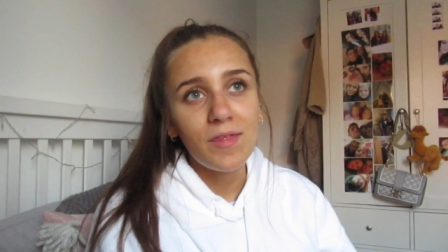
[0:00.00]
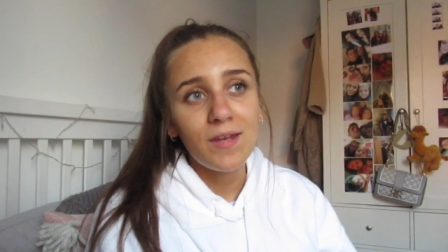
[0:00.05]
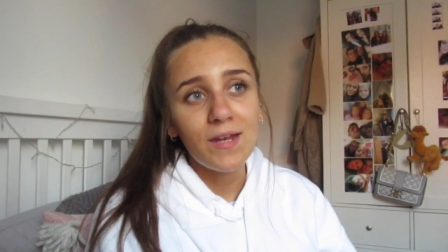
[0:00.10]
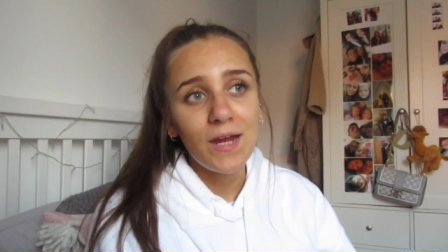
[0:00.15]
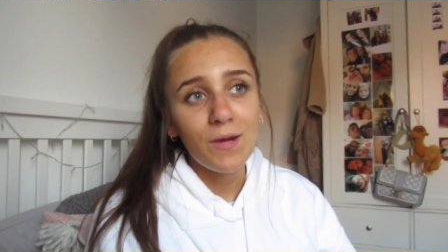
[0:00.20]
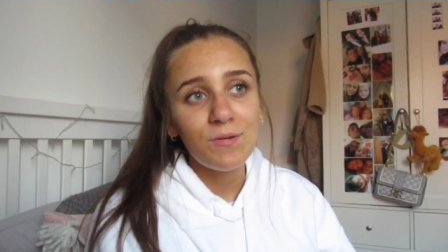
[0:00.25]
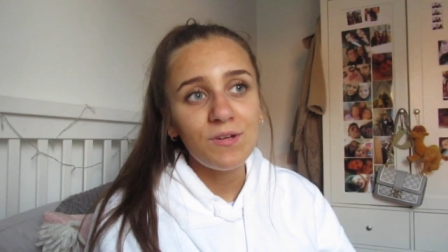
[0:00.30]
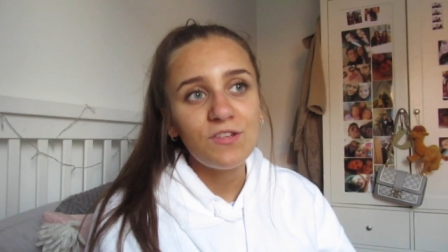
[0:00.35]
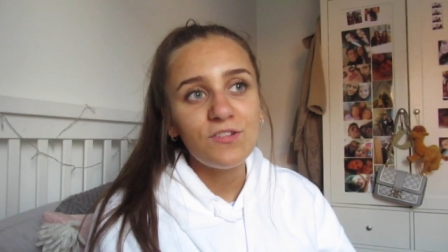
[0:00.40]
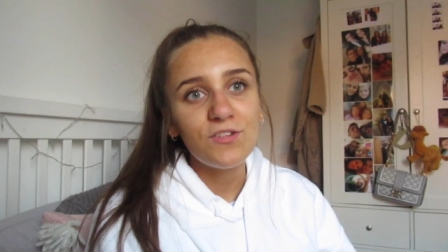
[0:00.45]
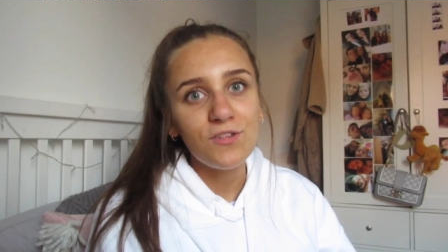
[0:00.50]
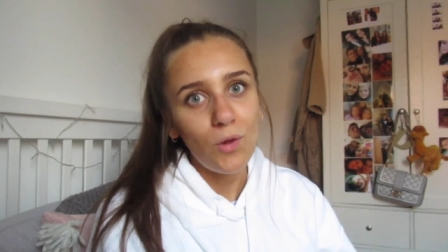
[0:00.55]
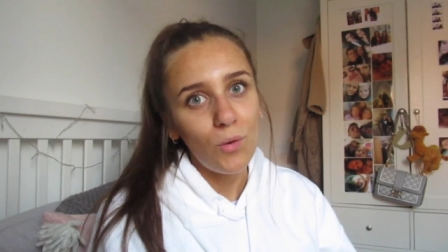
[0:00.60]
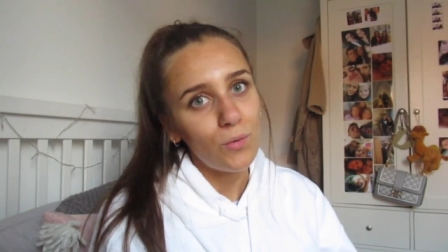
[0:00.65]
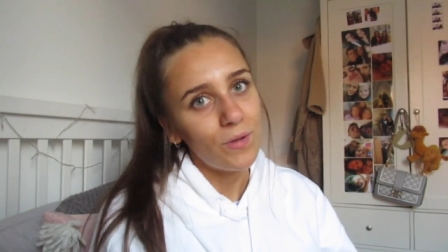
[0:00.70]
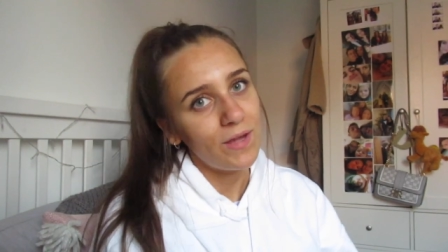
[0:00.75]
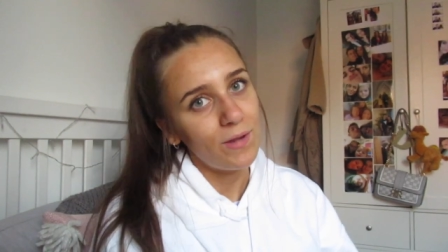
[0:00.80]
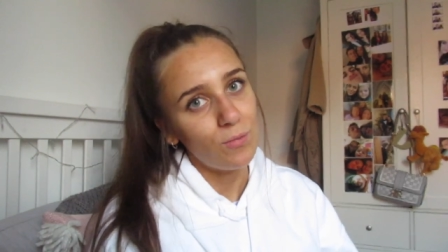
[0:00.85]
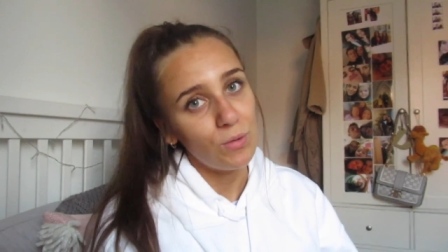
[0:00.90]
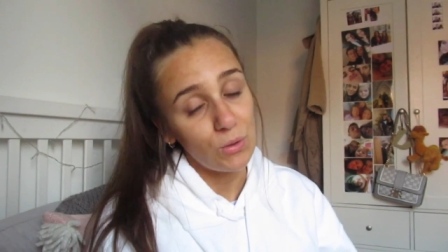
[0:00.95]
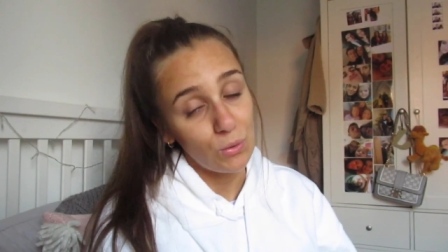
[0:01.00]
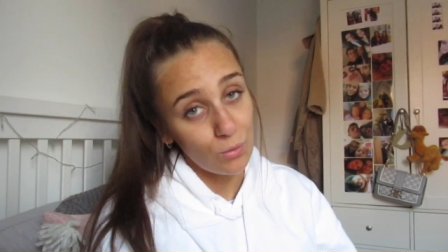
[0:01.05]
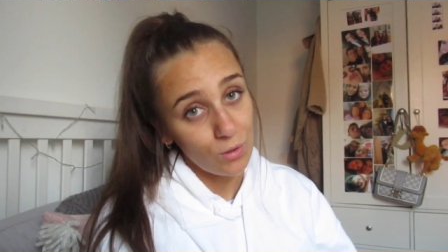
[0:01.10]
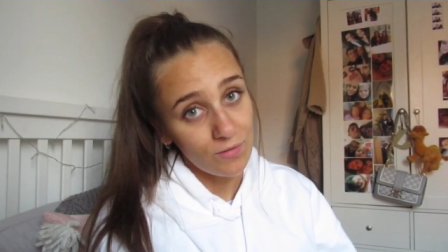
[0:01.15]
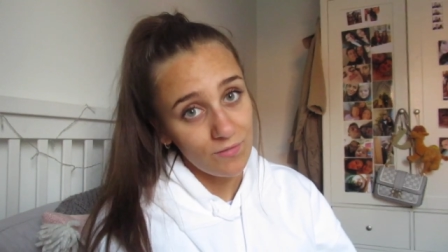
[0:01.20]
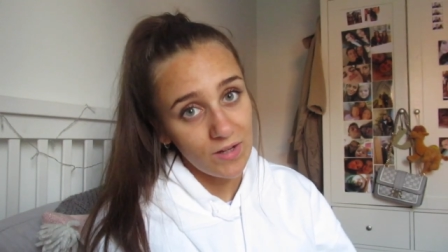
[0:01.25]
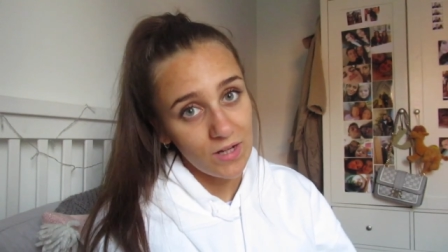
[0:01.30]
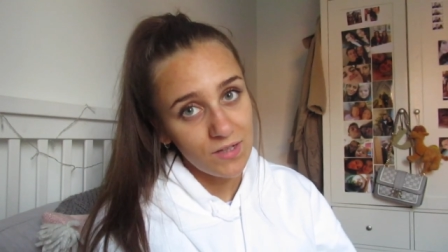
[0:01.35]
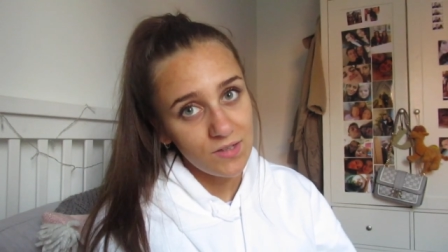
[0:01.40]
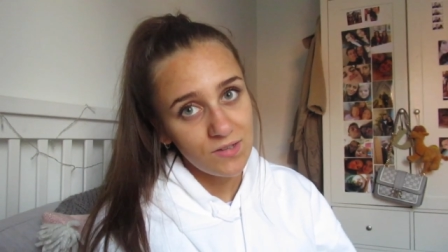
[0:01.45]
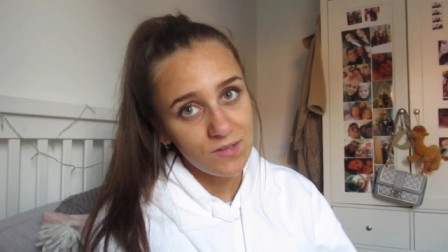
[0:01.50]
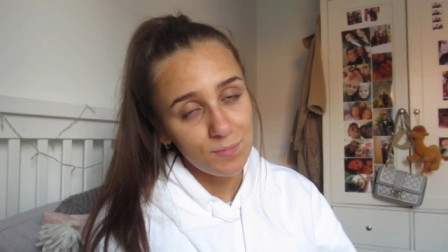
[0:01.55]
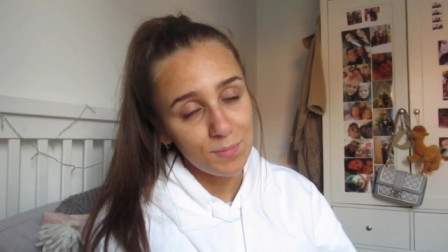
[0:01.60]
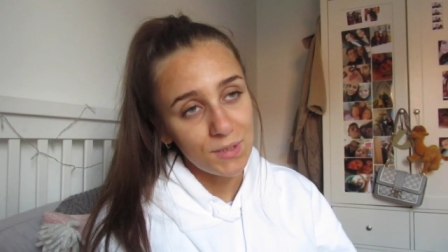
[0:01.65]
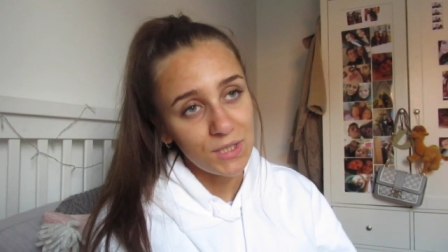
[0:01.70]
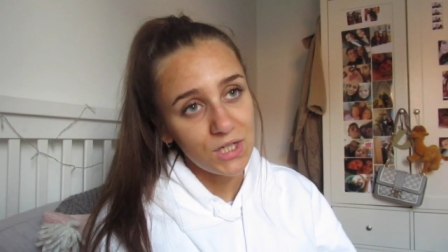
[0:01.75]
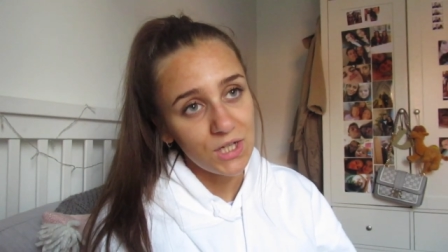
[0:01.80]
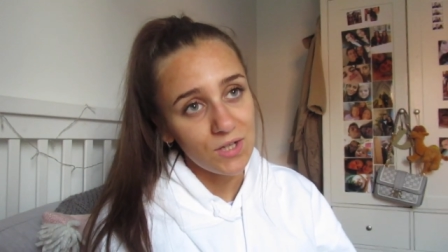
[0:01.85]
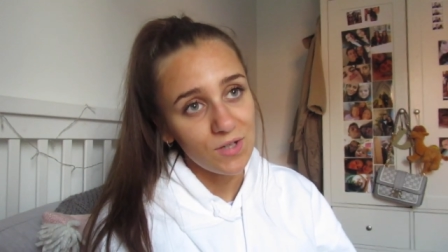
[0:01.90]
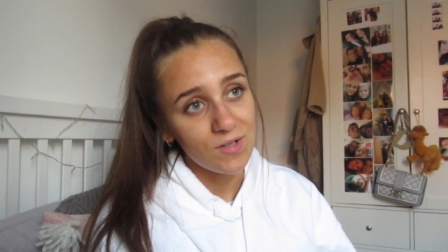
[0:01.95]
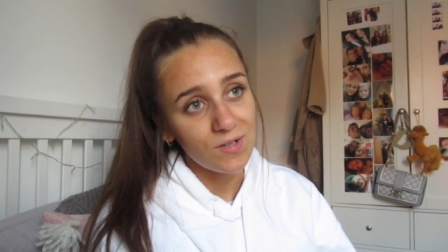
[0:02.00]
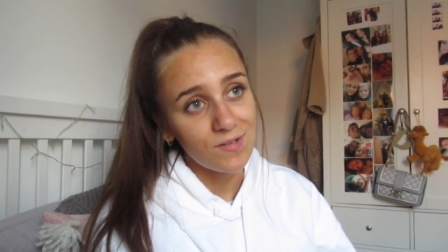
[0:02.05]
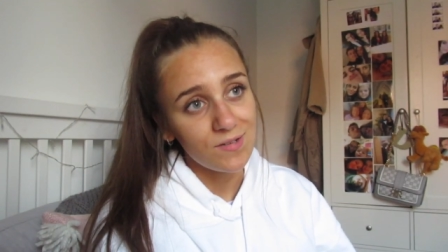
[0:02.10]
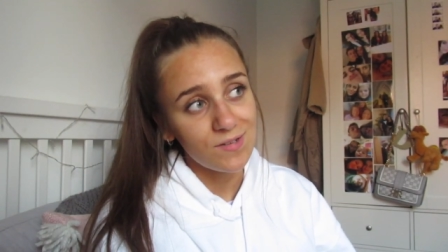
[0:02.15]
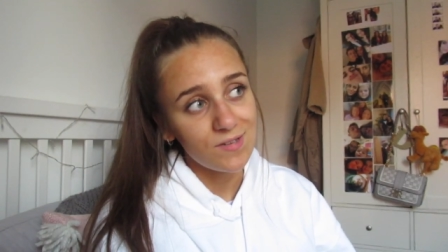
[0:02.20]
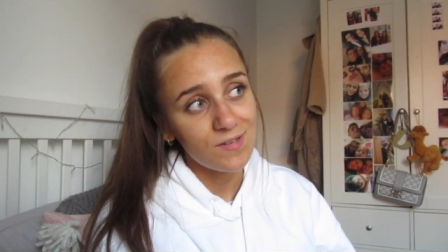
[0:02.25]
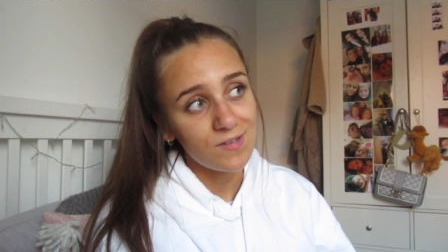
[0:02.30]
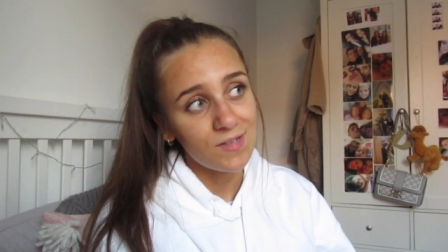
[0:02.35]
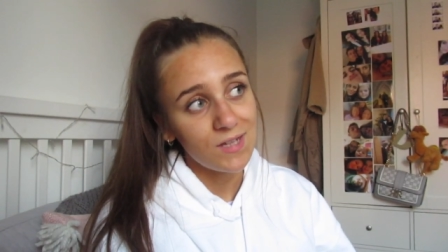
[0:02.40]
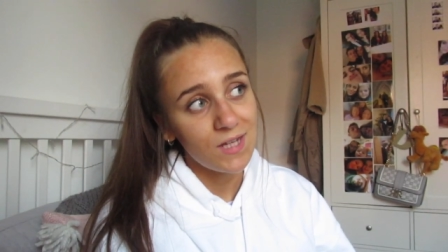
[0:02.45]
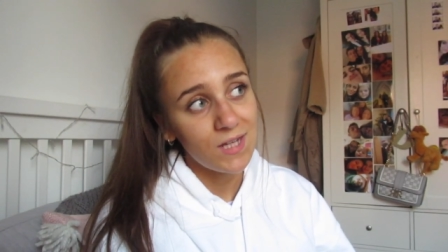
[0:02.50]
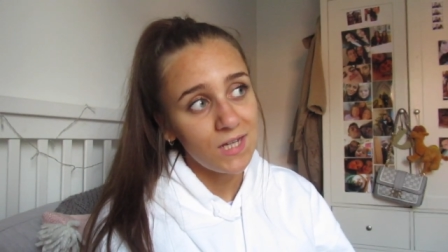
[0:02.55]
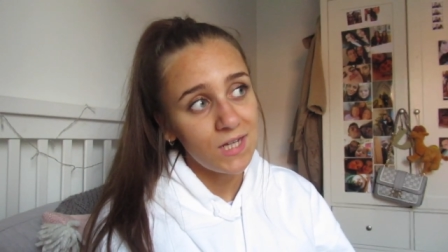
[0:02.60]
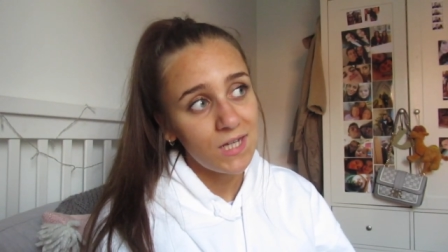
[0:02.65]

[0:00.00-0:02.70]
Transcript: and now he's sulking with all of us because